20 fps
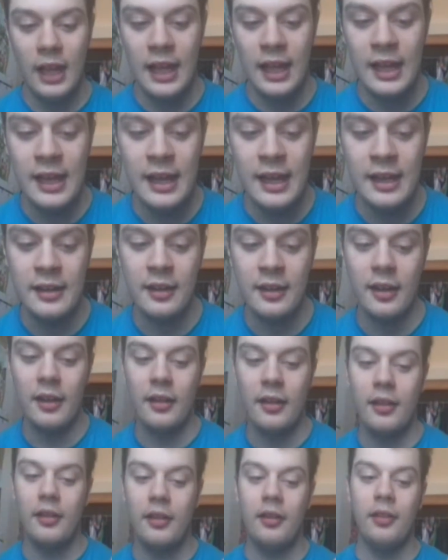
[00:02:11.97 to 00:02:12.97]
And
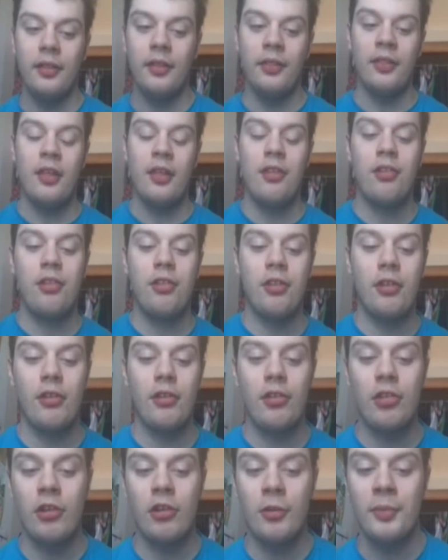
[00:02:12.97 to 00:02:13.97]
this
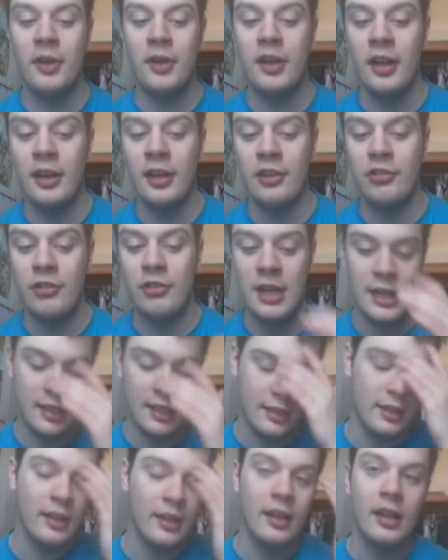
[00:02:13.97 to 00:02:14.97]
Serpent Knight
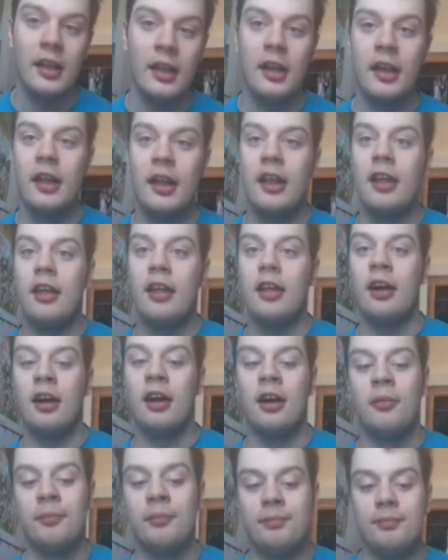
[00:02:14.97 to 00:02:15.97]
Dragon
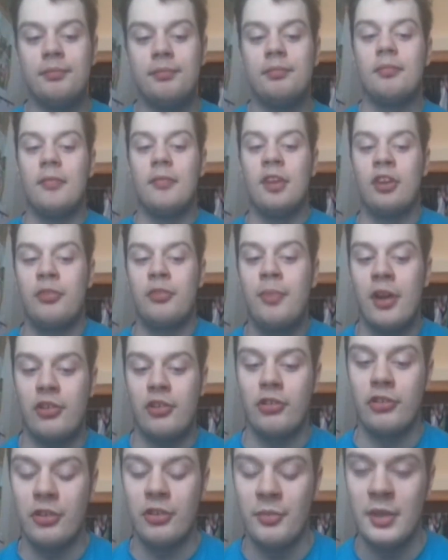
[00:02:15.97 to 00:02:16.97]
is
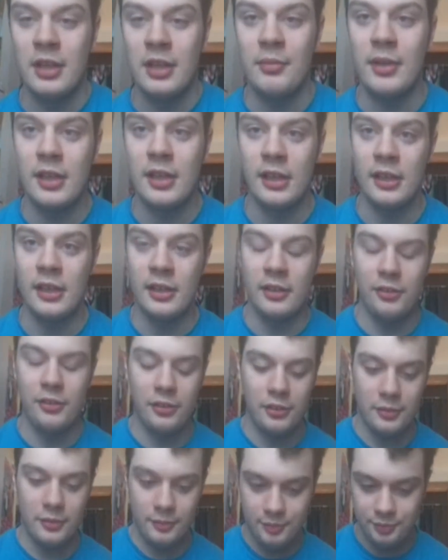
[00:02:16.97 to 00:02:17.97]
special to me
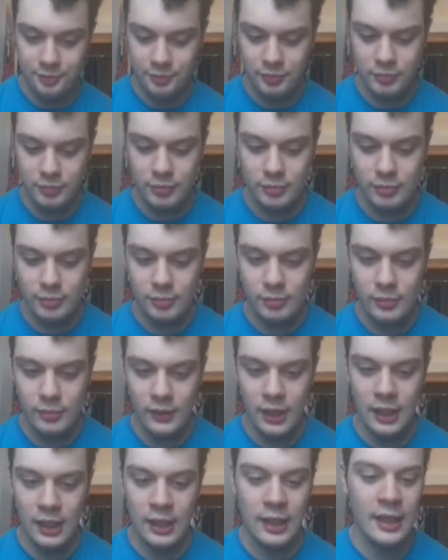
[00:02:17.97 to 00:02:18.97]
because
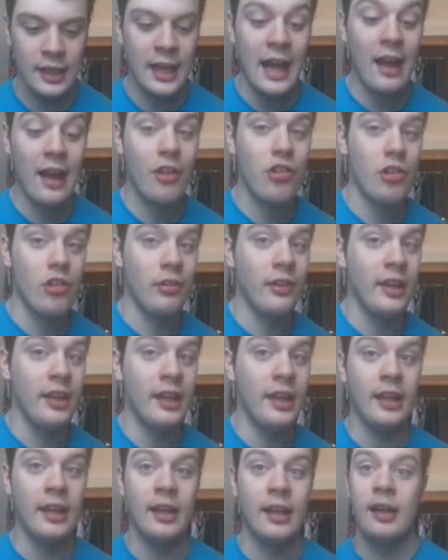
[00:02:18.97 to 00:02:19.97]
I
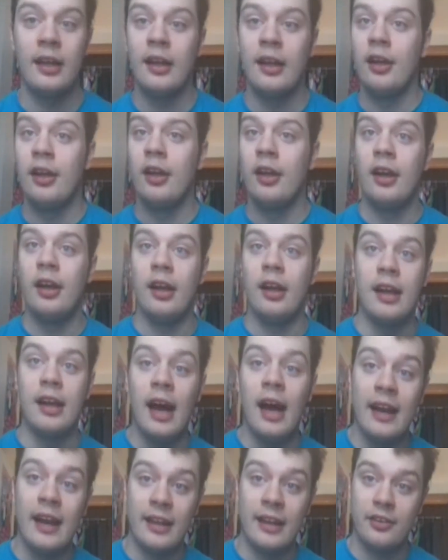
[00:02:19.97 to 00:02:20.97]
actually
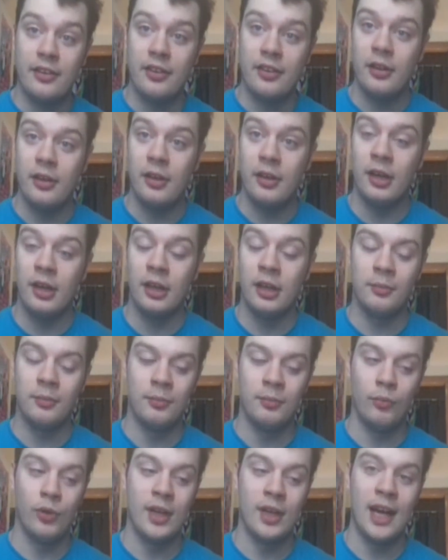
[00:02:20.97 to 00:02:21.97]
got it
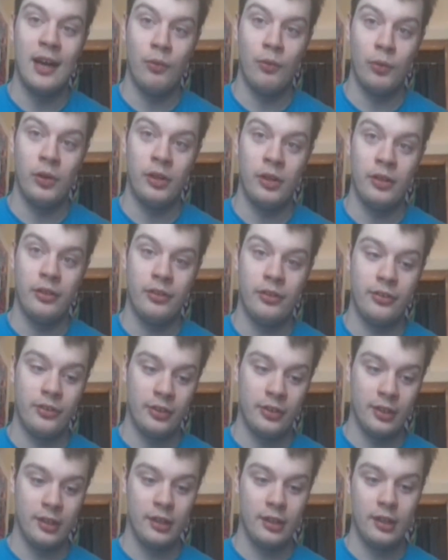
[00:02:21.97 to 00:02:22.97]
when I
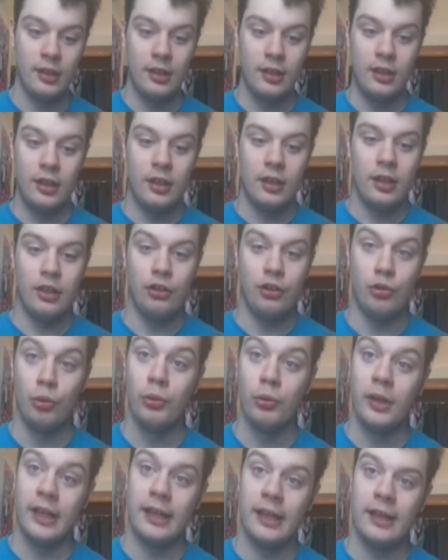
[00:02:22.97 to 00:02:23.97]
was
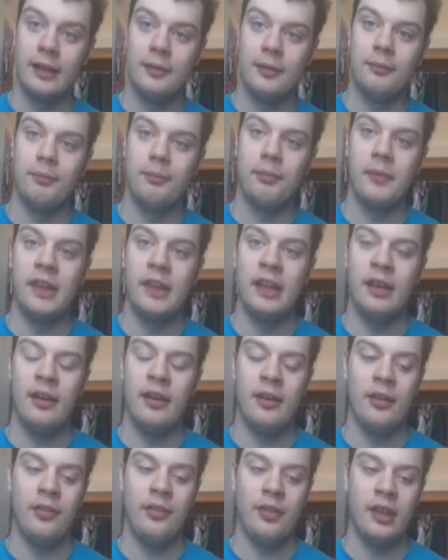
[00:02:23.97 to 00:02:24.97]
dueling
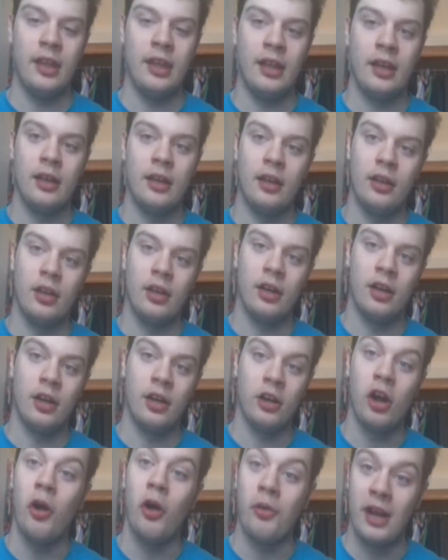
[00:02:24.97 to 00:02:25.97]
in the
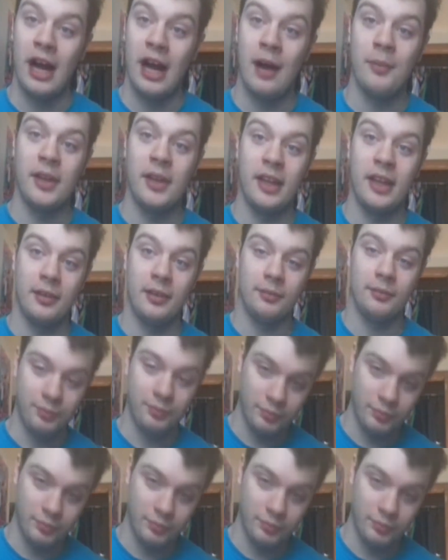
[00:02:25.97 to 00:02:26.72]
Konami